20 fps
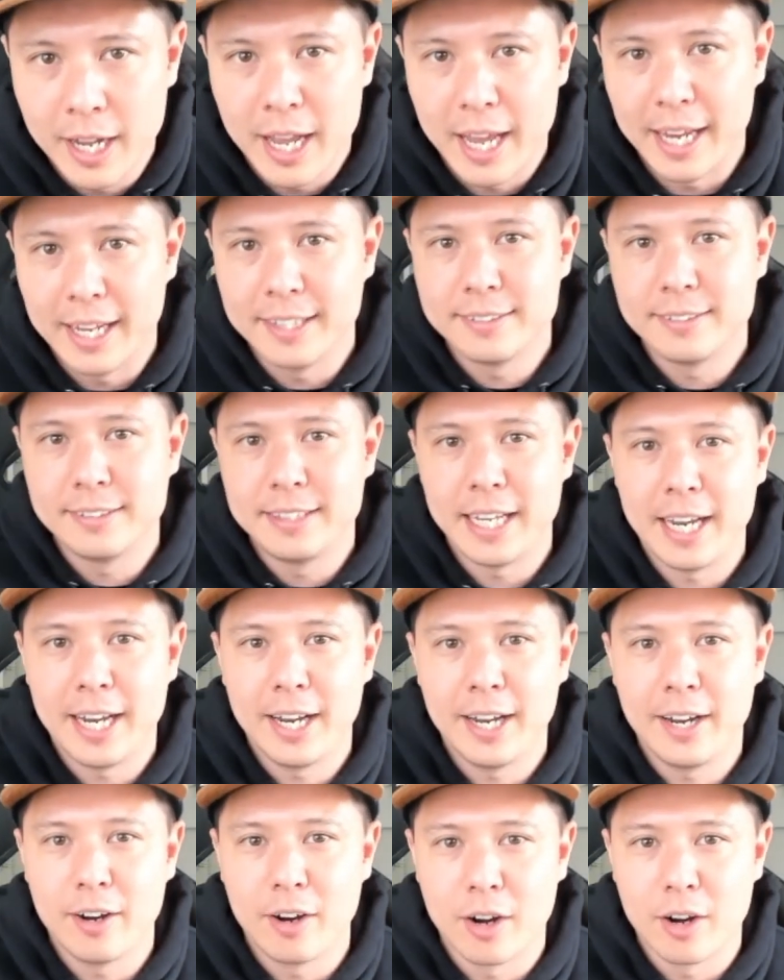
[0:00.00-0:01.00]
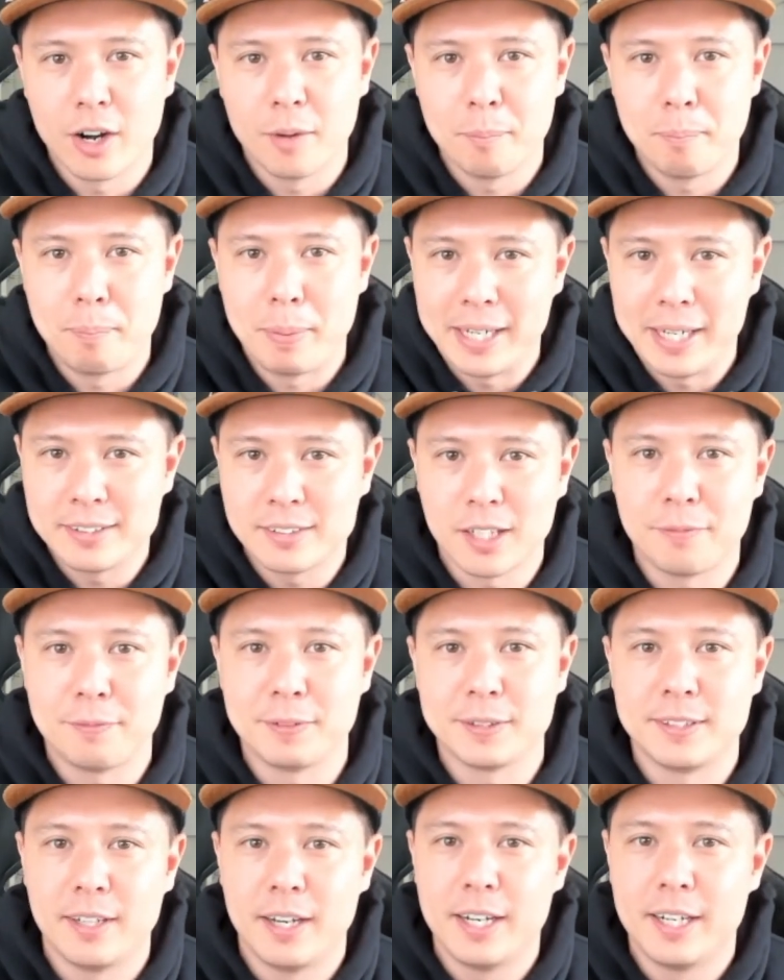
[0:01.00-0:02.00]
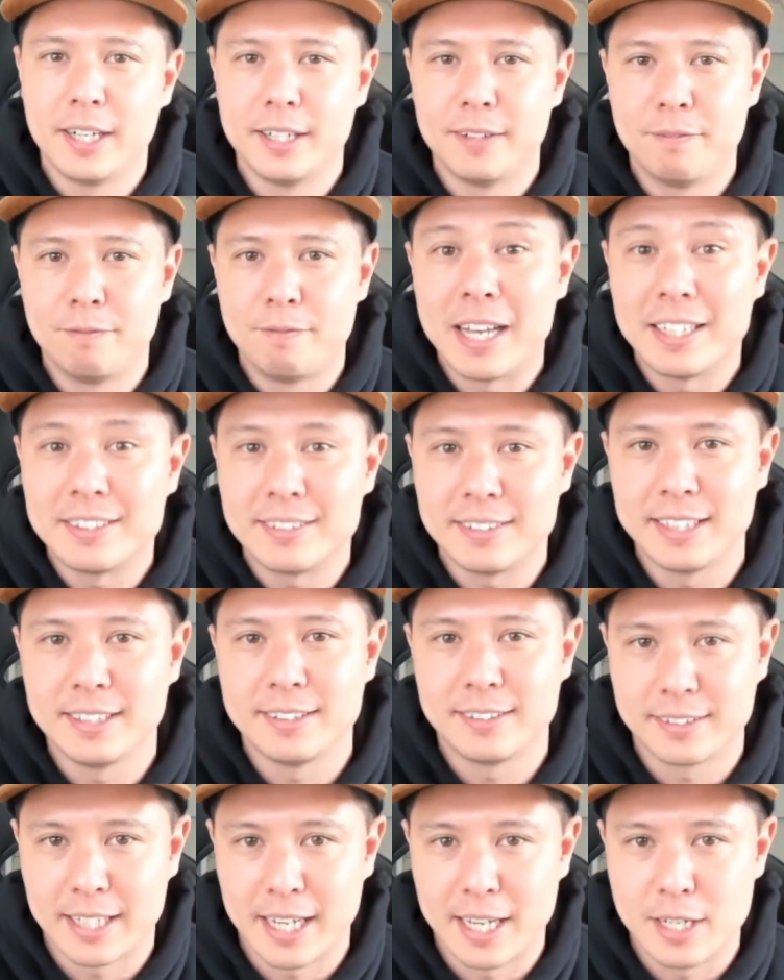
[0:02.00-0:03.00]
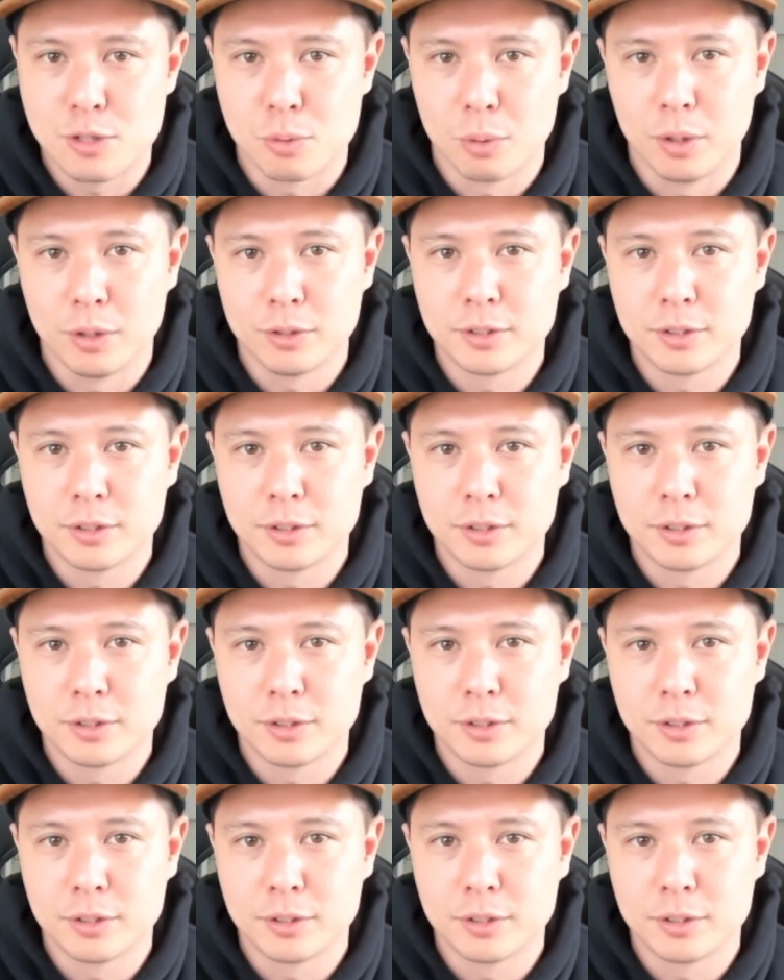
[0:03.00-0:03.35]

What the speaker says: is they are based off a vesting schedule.